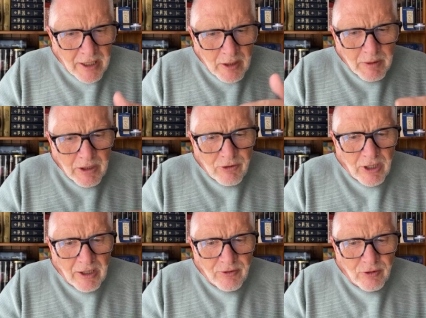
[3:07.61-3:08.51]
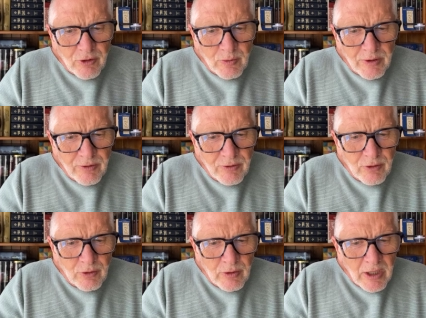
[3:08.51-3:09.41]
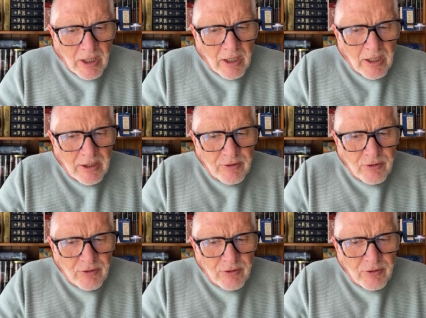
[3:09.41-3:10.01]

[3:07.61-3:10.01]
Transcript: But what the enemy tries to do is to